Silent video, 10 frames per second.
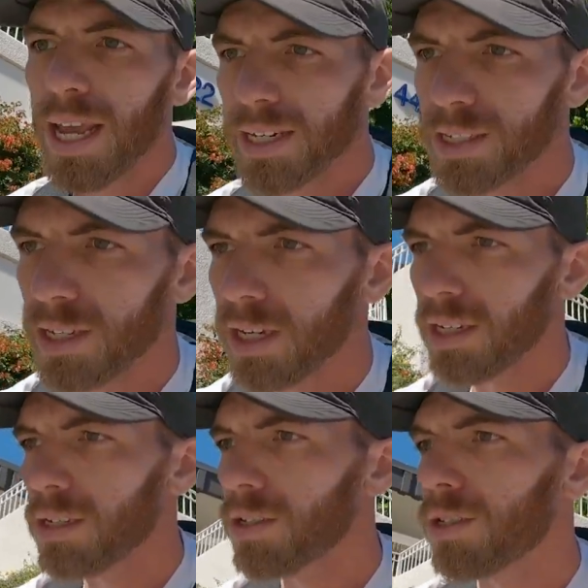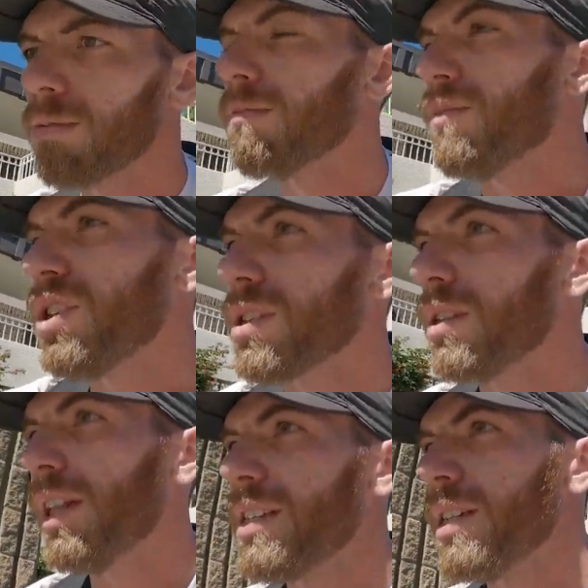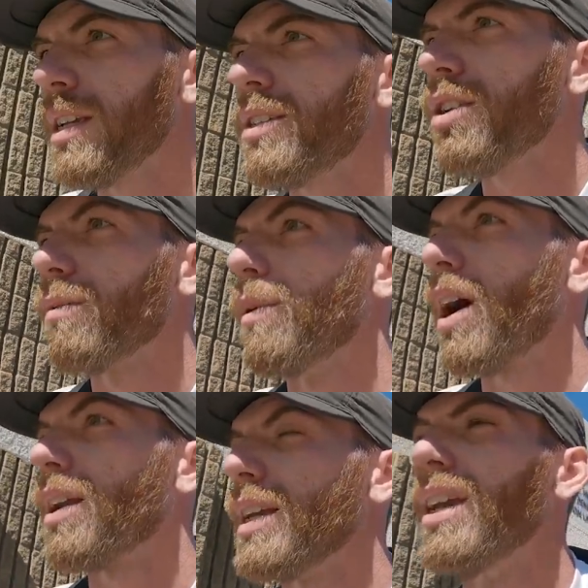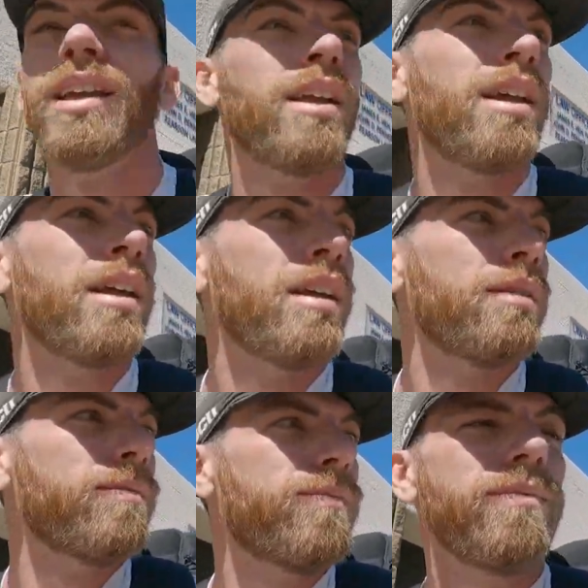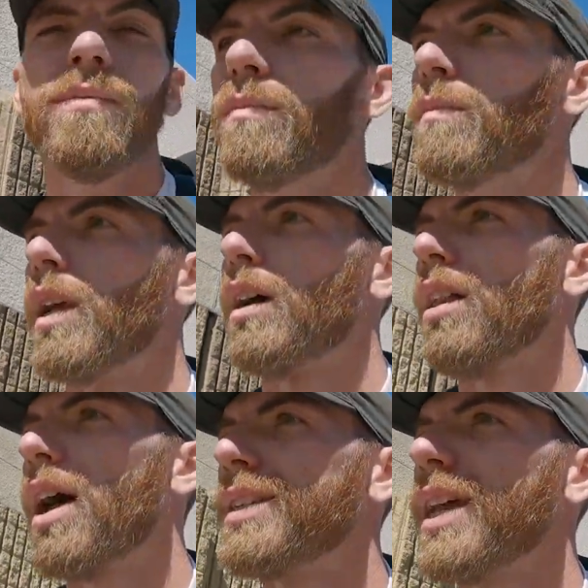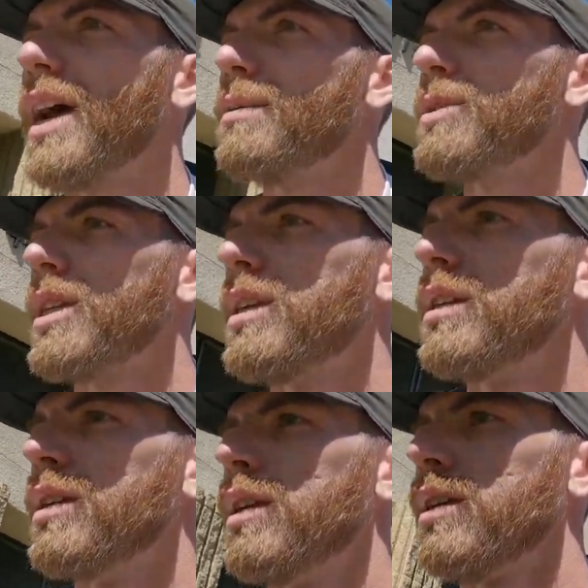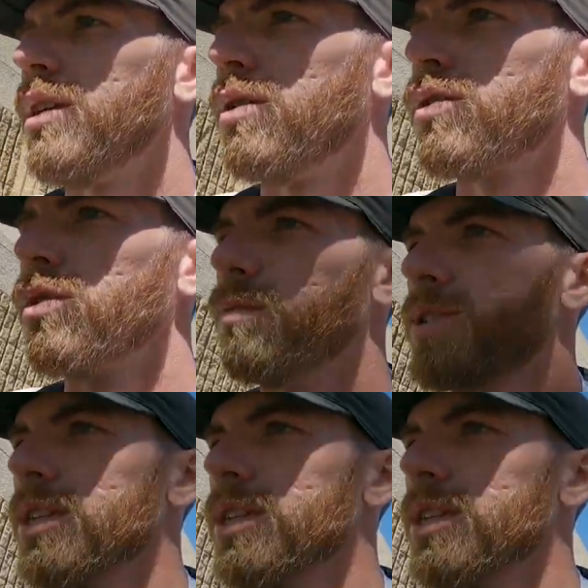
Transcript: Next is just listening to your body. A lot of times in, group